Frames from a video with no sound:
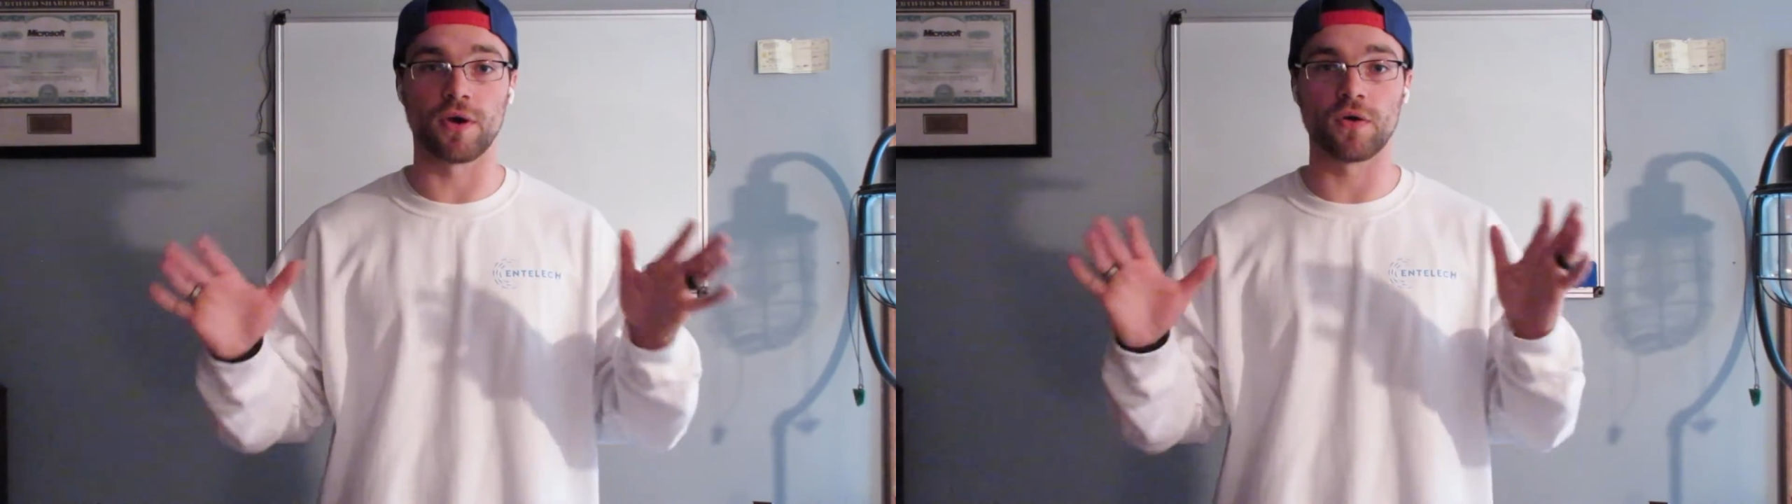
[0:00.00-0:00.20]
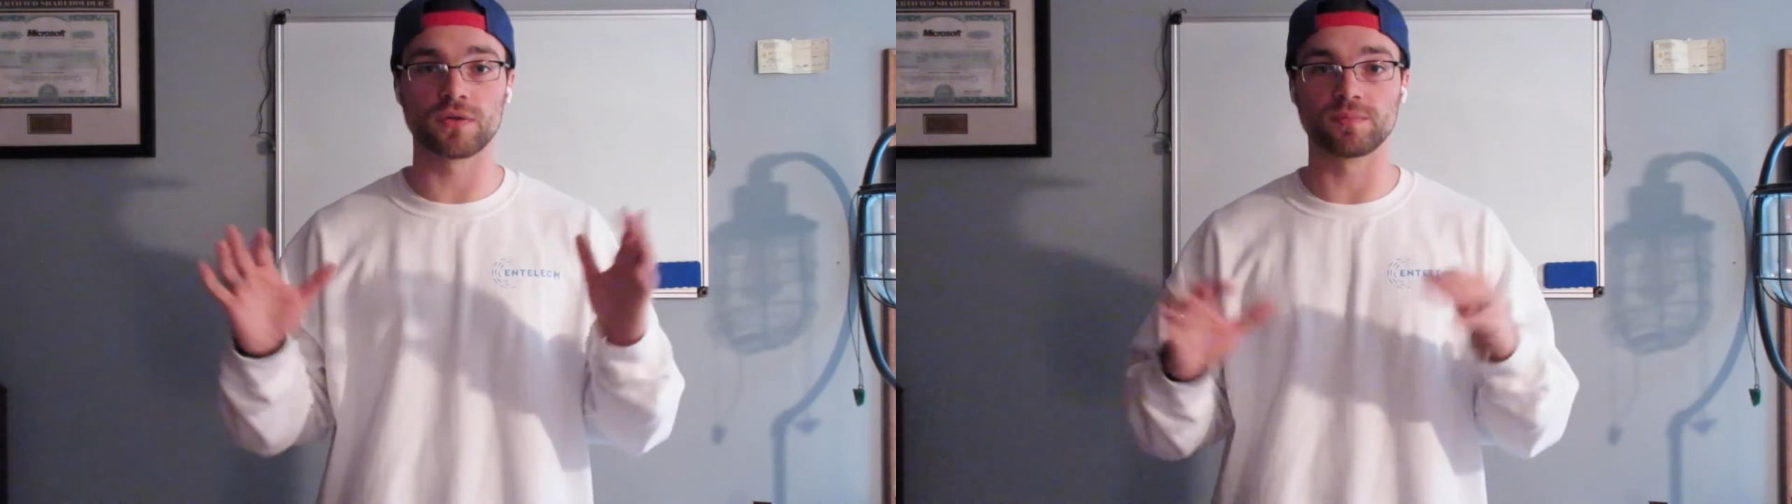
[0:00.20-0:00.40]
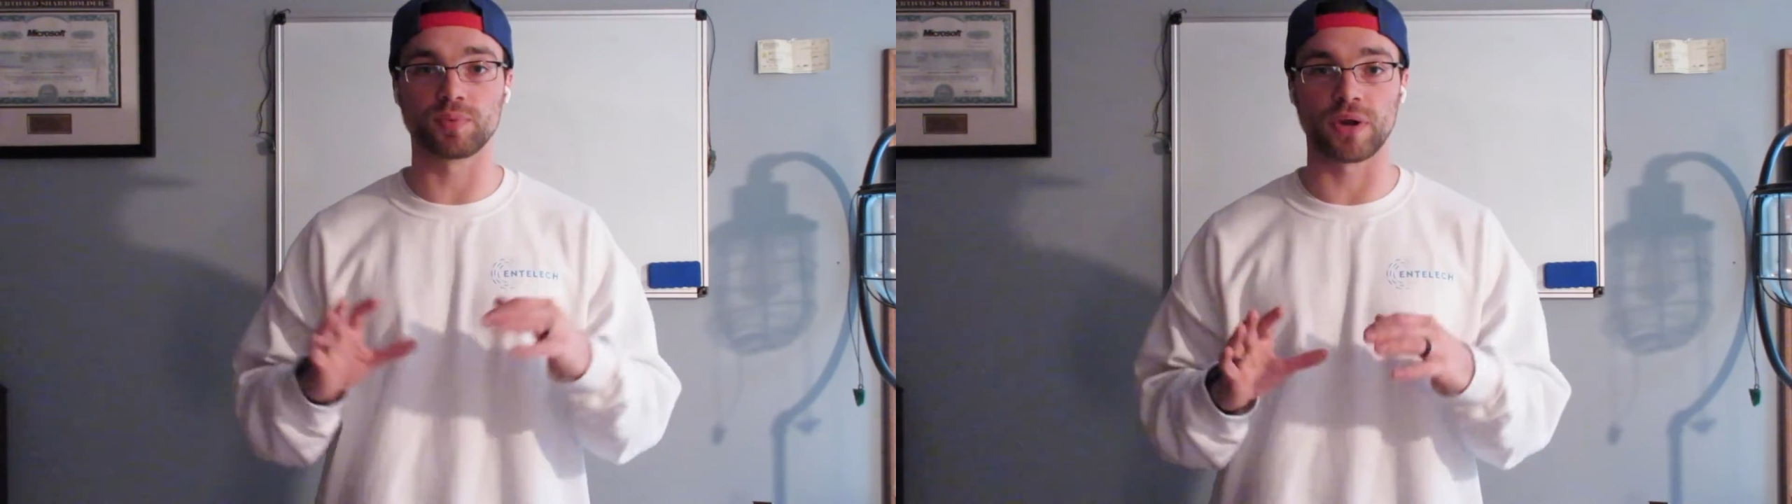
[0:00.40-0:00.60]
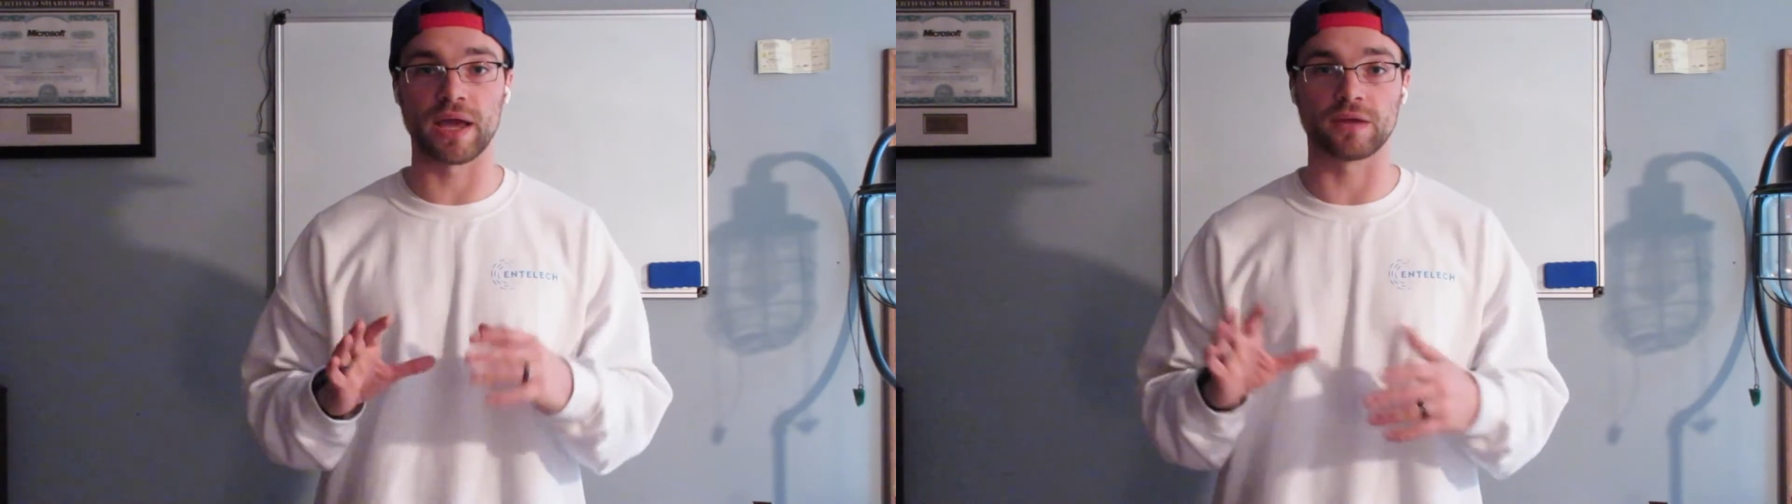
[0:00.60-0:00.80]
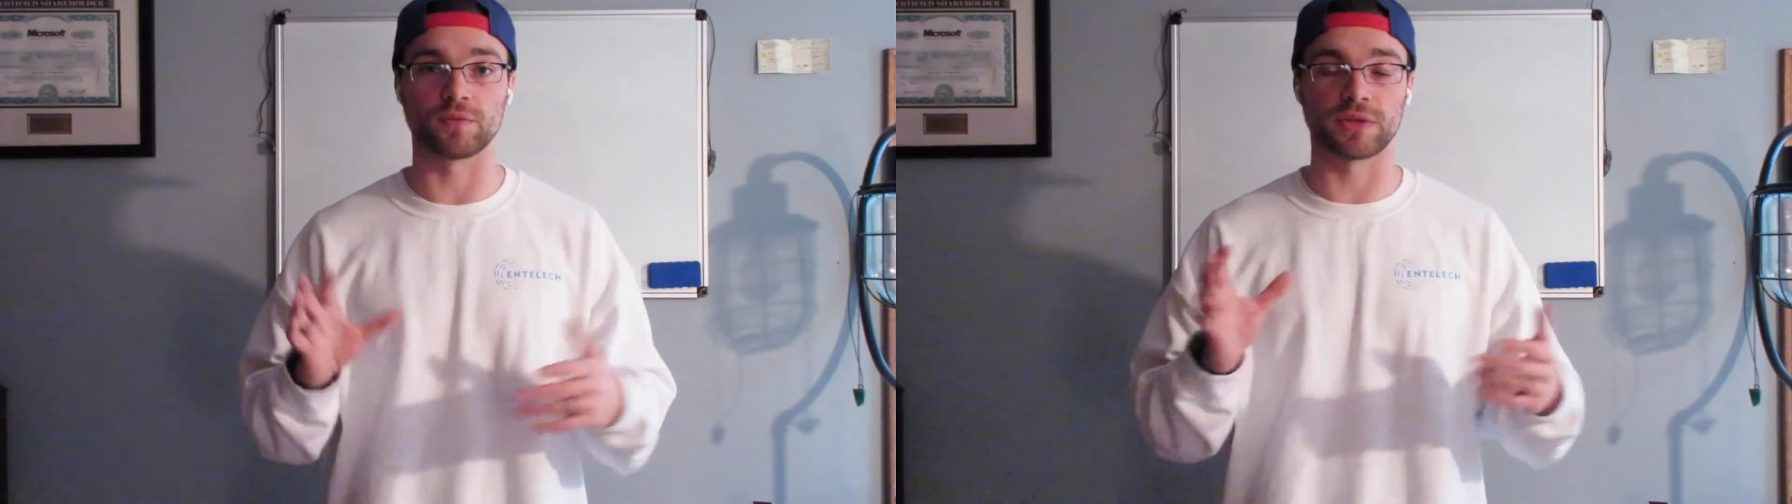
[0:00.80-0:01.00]
own
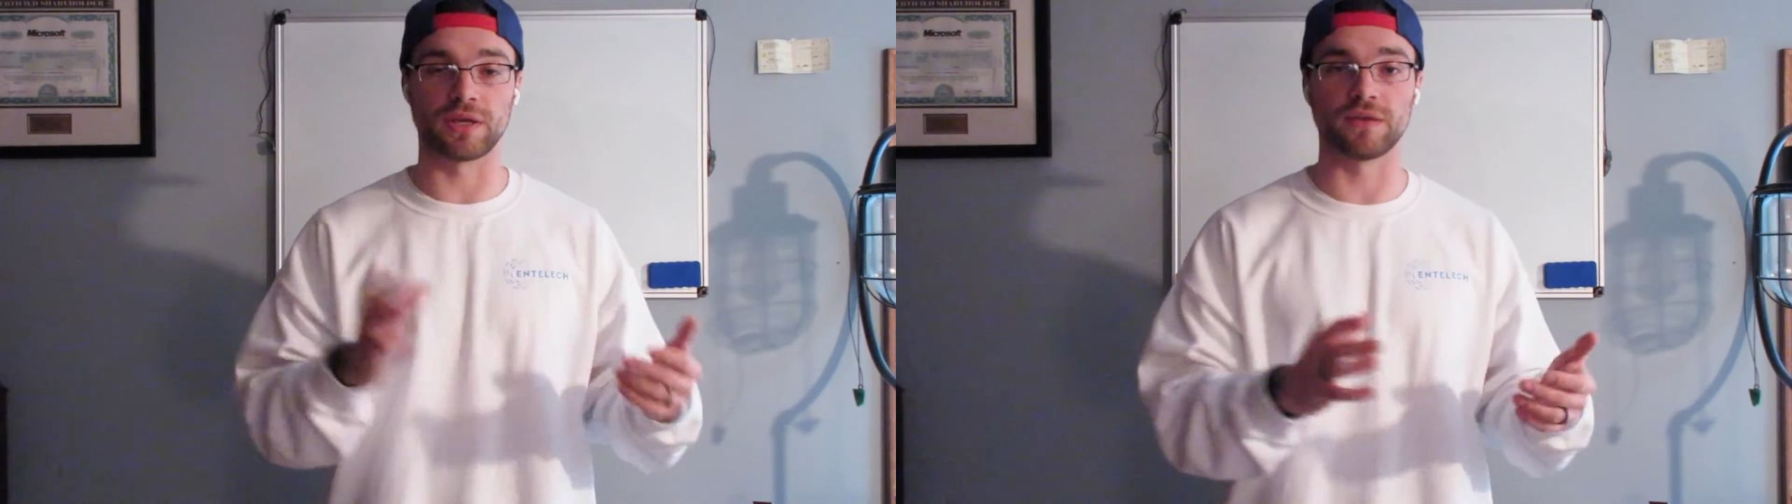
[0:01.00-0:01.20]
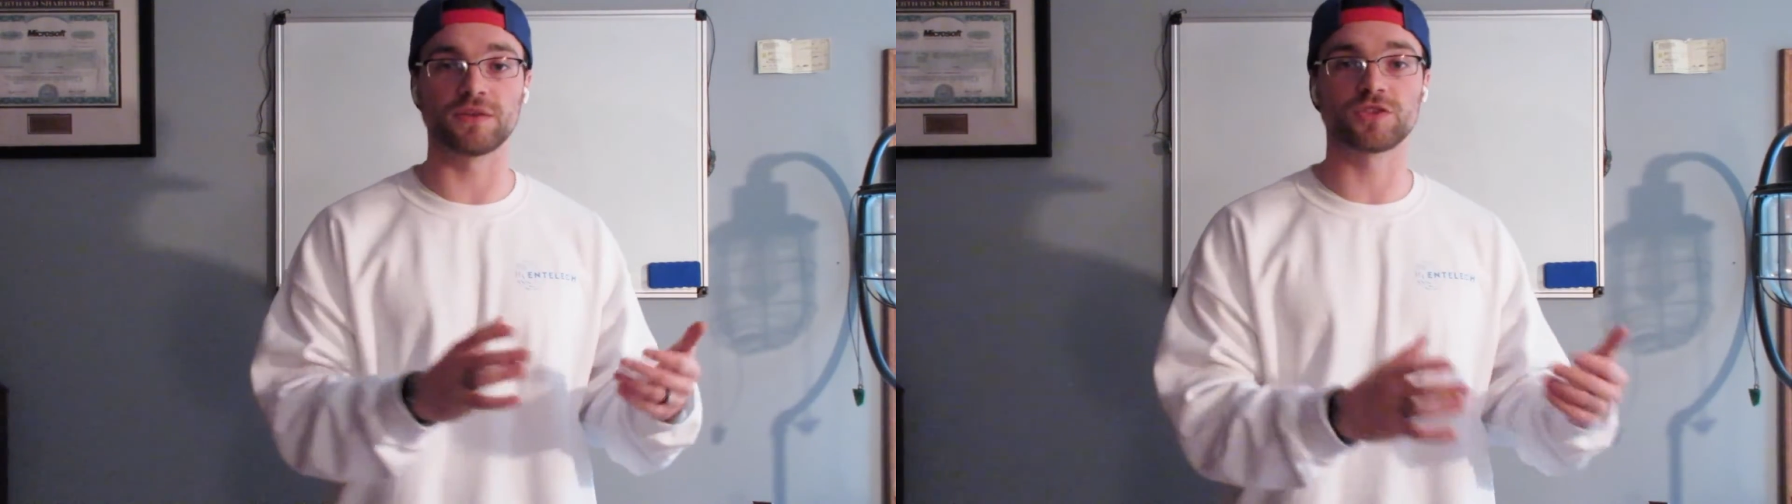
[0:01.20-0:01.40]
brand within the